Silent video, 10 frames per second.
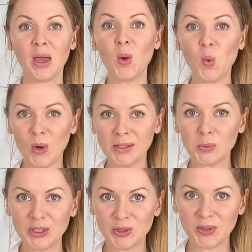What
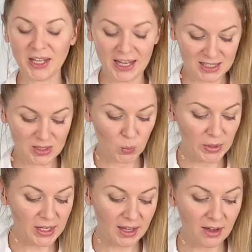we do next?
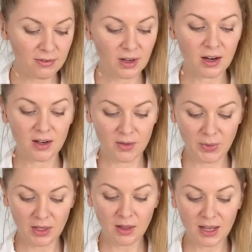We have caramel